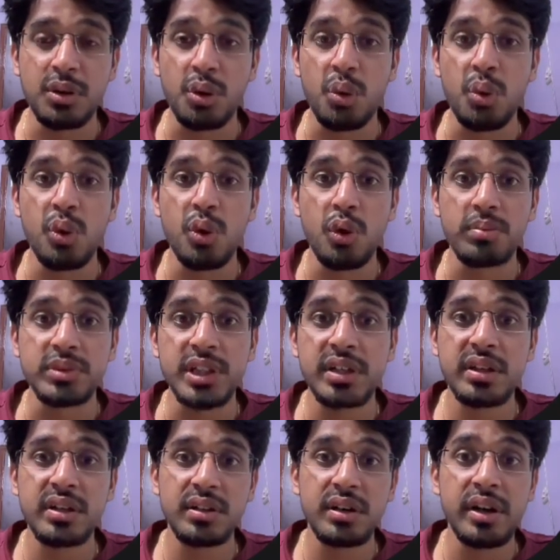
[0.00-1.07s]
role
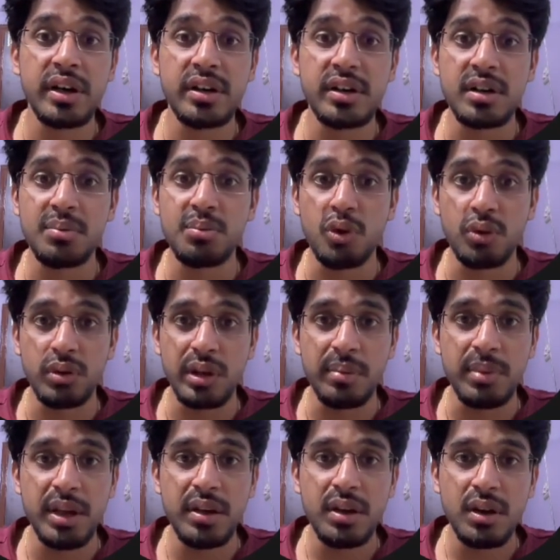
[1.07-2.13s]
object created in
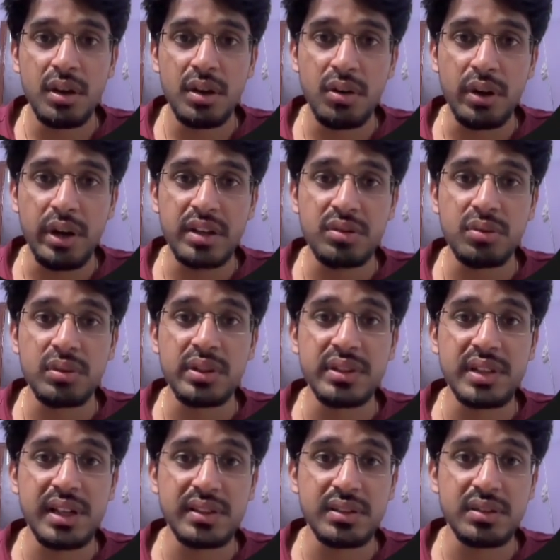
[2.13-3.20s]
MongoDB. All right, so
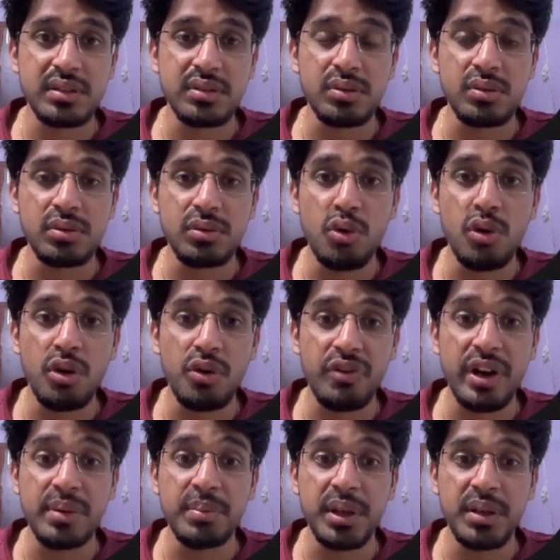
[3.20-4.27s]
this has a code of
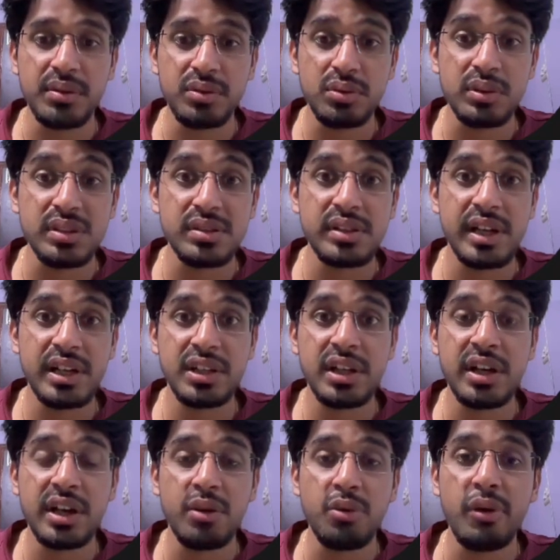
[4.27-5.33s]
admin, so this is
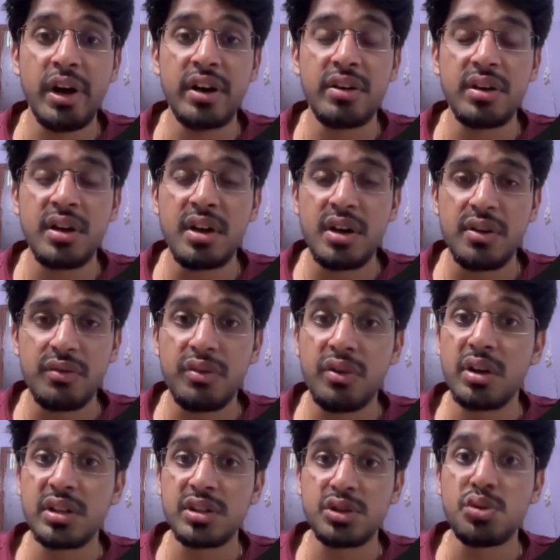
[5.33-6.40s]
actually required
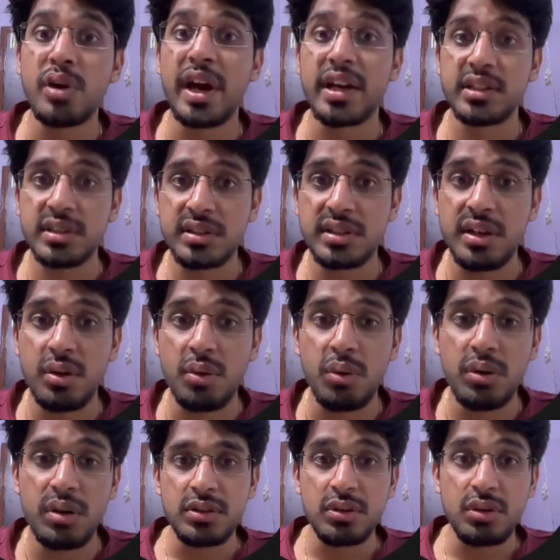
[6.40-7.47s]
for us to access that
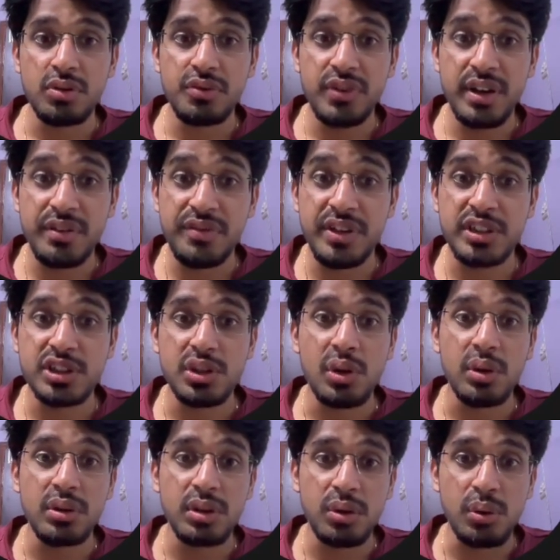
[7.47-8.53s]
route. So now we have fetched
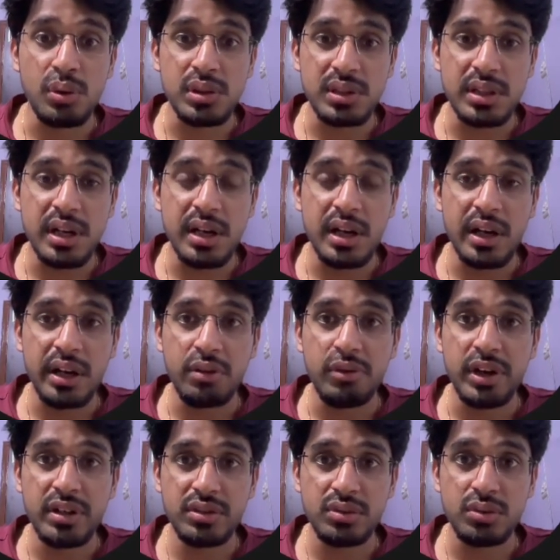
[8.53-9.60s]
all the roles that are
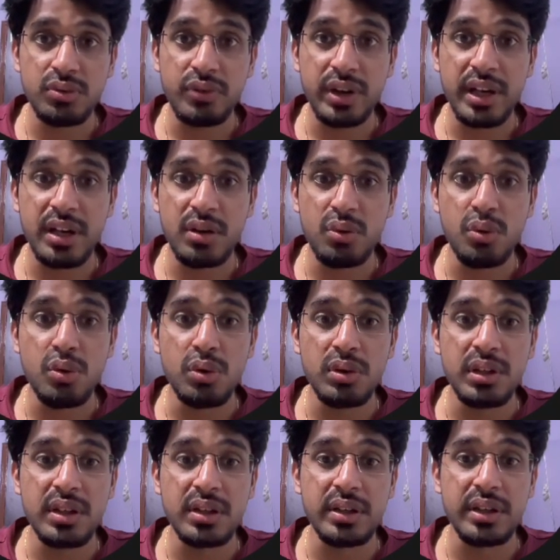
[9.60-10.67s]
required, so we can now go to
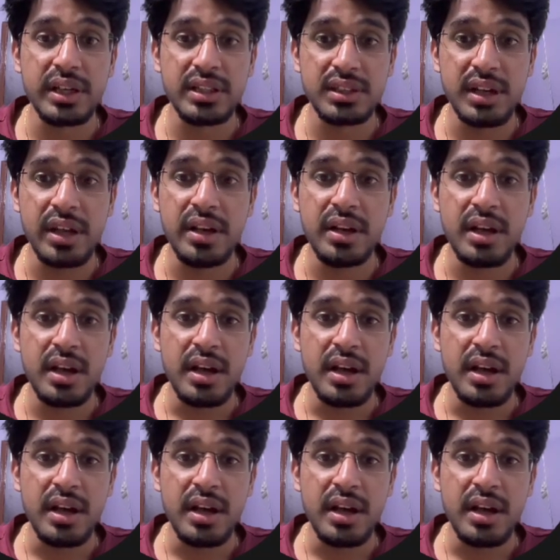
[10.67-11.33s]
the next line,